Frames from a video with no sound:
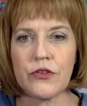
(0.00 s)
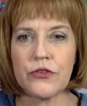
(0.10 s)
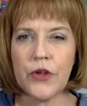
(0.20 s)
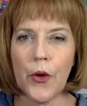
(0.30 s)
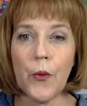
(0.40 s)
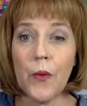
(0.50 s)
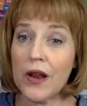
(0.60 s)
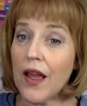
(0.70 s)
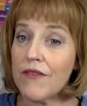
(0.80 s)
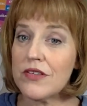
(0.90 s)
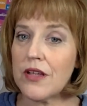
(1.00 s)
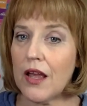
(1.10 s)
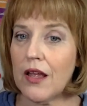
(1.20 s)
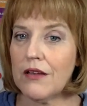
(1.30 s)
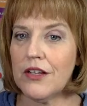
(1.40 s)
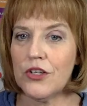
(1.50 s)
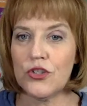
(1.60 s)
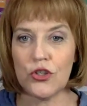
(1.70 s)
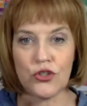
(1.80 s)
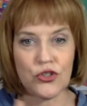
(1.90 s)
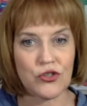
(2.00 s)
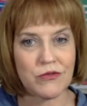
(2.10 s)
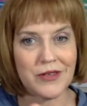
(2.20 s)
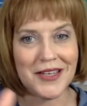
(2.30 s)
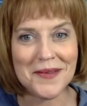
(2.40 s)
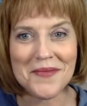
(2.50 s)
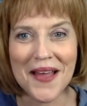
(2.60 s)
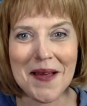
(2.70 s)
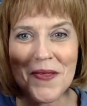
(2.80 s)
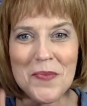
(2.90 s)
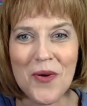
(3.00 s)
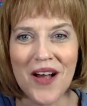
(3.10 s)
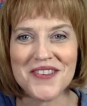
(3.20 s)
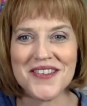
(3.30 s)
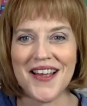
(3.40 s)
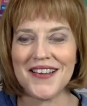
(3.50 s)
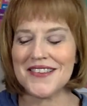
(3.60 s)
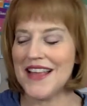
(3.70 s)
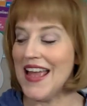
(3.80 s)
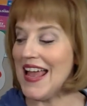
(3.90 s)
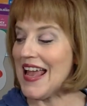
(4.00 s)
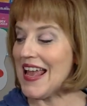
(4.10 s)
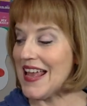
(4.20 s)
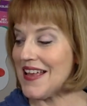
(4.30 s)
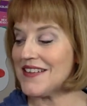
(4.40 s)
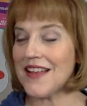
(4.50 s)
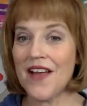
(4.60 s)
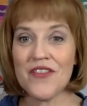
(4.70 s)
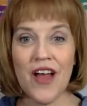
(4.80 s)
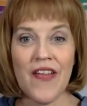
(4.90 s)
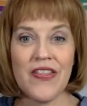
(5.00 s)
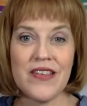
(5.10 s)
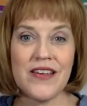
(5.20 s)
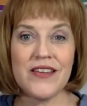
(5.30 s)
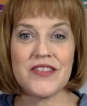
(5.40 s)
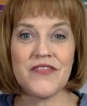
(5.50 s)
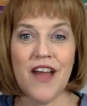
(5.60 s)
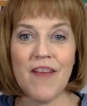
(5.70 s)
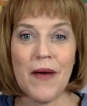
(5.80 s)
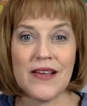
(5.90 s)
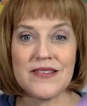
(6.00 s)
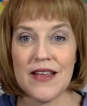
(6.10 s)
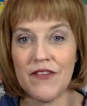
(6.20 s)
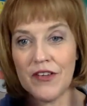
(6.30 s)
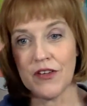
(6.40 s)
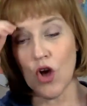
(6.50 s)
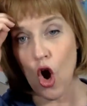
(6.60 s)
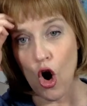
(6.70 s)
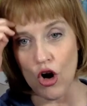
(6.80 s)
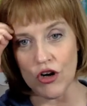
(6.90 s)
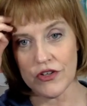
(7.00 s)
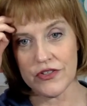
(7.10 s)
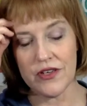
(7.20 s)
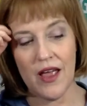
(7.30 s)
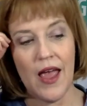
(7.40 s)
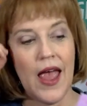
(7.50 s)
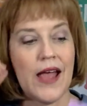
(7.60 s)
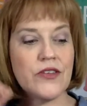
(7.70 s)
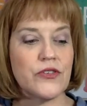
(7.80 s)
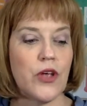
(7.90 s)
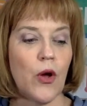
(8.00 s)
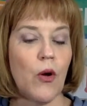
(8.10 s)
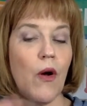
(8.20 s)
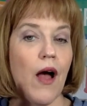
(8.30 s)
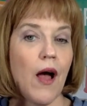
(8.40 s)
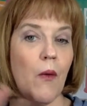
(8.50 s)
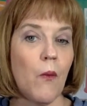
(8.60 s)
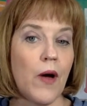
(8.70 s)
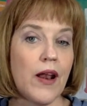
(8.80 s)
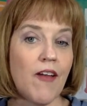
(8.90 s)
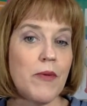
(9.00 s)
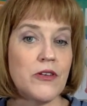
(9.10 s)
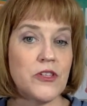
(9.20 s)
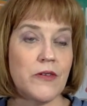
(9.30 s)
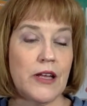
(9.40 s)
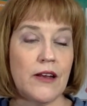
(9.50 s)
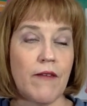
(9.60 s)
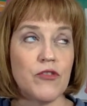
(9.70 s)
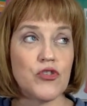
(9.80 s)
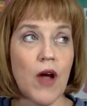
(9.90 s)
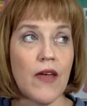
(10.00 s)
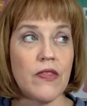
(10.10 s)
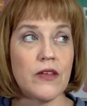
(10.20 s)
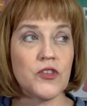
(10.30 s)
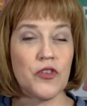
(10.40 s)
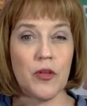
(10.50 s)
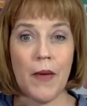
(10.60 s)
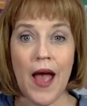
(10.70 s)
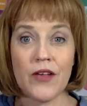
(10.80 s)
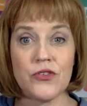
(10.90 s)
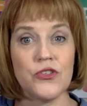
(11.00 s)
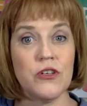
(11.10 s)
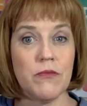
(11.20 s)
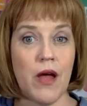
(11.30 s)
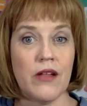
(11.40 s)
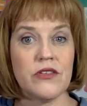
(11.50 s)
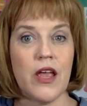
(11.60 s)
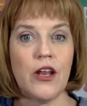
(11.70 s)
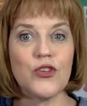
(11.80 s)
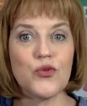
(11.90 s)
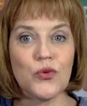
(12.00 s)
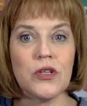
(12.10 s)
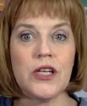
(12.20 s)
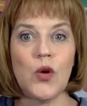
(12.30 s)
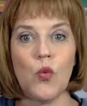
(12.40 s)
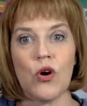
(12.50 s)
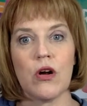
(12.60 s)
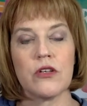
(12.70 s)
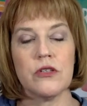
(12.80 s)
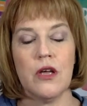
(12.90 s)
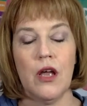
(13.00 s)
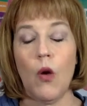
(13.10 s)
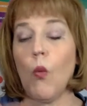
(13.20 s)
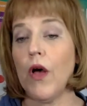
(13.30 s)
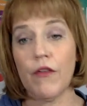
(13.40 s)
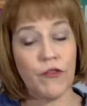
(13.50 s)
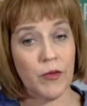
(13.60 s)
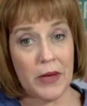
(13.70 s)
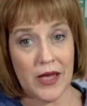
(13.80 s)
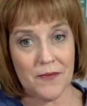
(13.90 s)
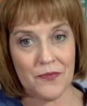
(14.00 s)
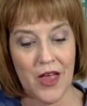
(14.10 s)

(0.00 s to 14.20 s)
So what I've done to streamline the process is I've got these 5x7 cards. And so what I've been doing, and I've tried this for the past 2 months, and it's really worked well for me.